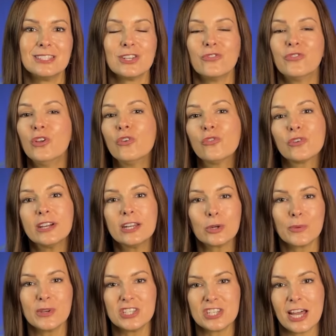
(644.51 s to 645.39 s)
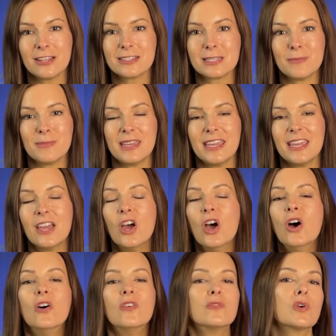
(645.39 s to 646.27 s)
So feel free to reach out to me
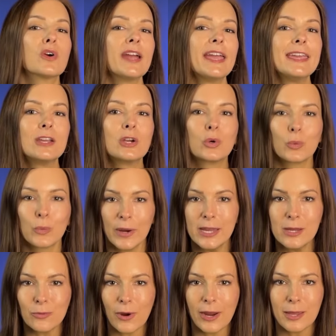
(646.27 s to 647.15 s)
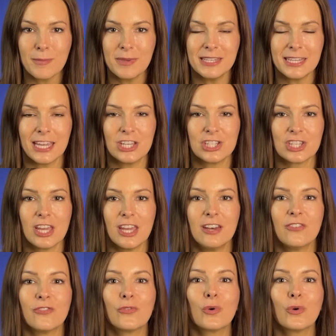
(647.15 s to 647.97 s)
for a great recommendation